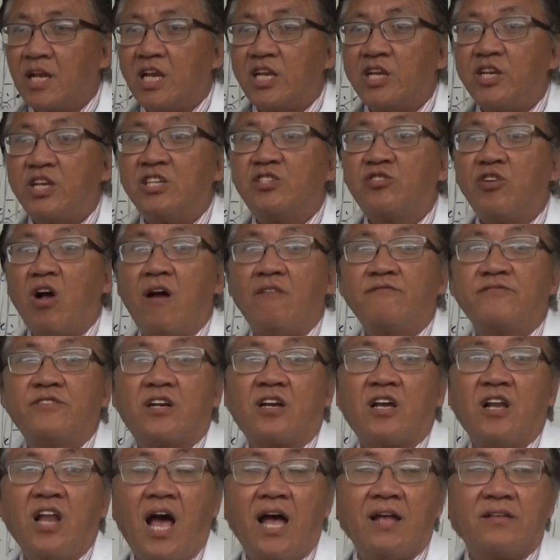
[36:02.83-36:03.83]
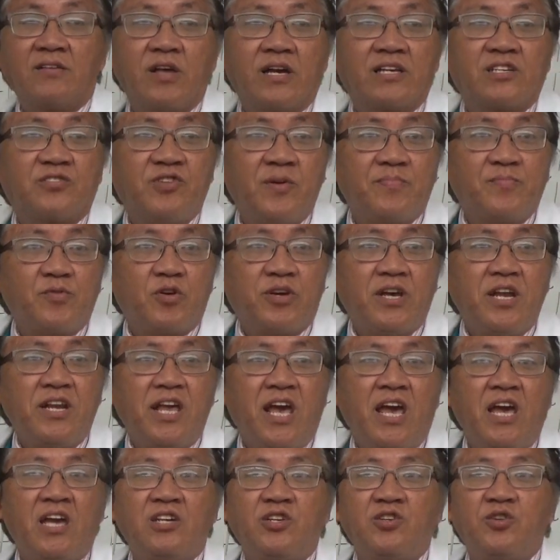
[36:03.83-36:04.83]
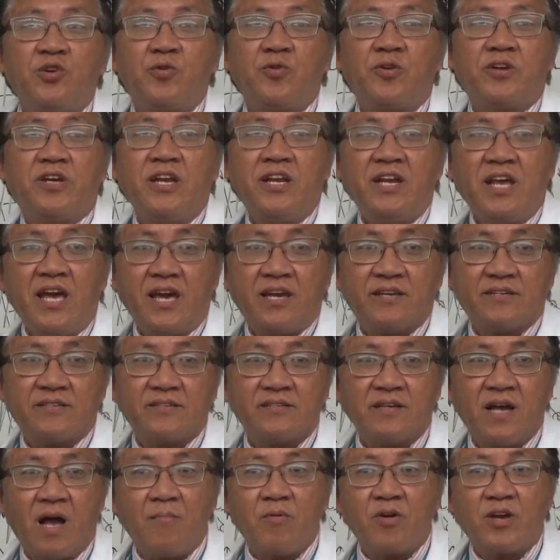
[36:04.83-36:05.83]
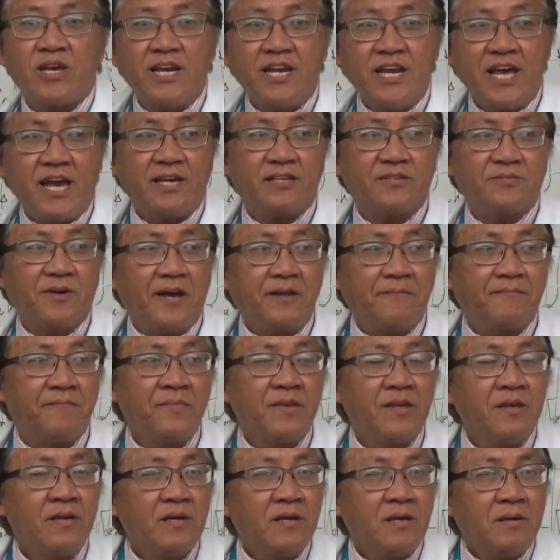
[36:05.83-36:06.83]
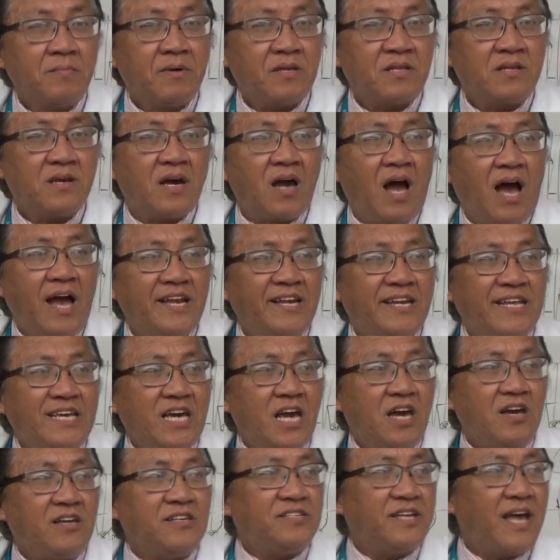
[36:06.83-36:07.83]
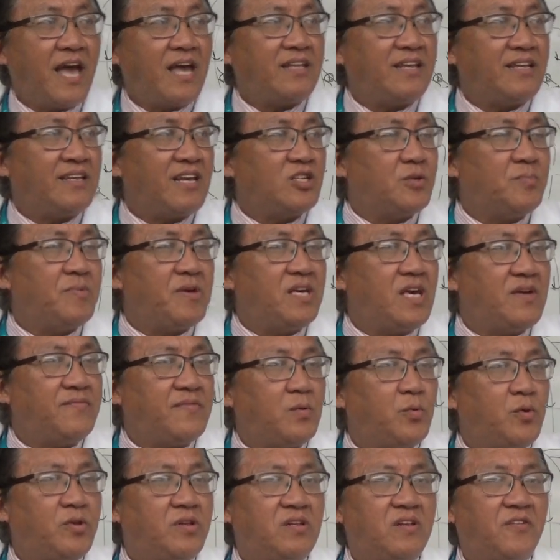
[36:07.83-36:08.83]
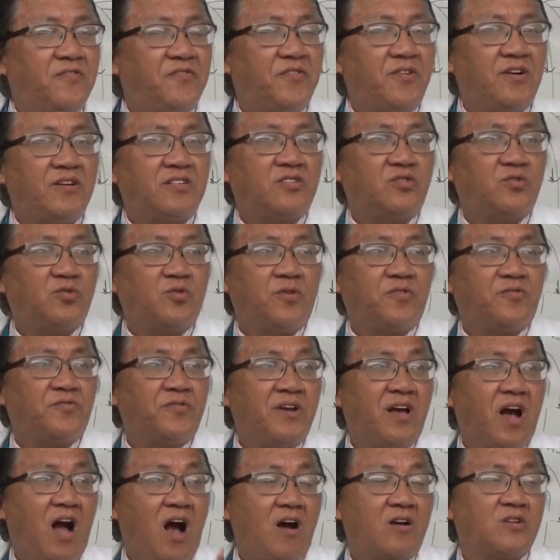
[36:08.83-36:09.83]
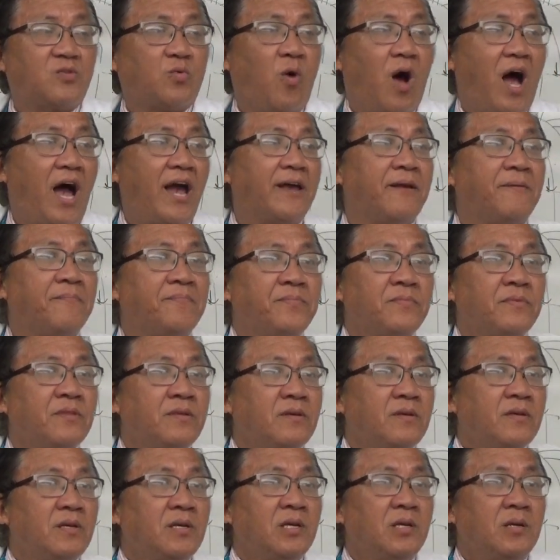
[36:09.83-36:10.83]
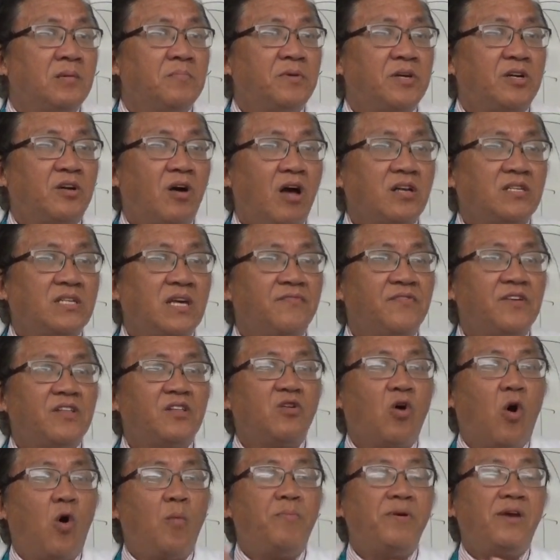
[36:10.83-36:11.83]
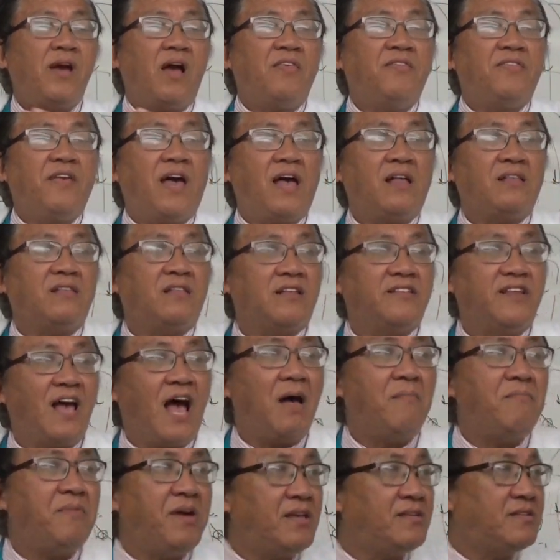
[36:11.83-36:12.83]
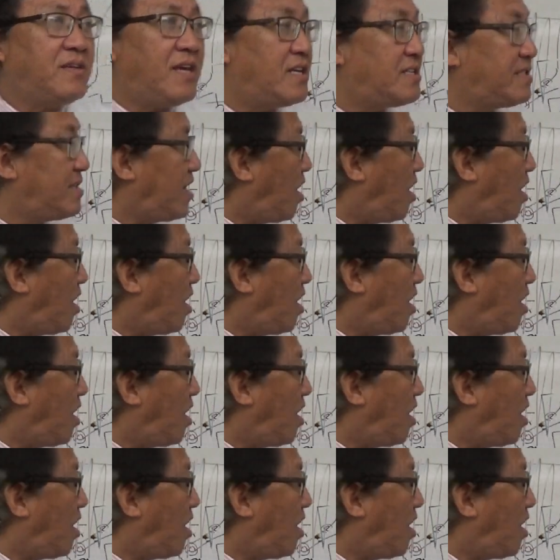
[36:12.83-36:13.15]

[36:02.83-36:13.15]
Dissolve the clot, like streptokinase, urokinase, abokinase, right? But the idea is that it has to be given within the first 2 or 3 hours. Why? Because if it go beyond that, the damage is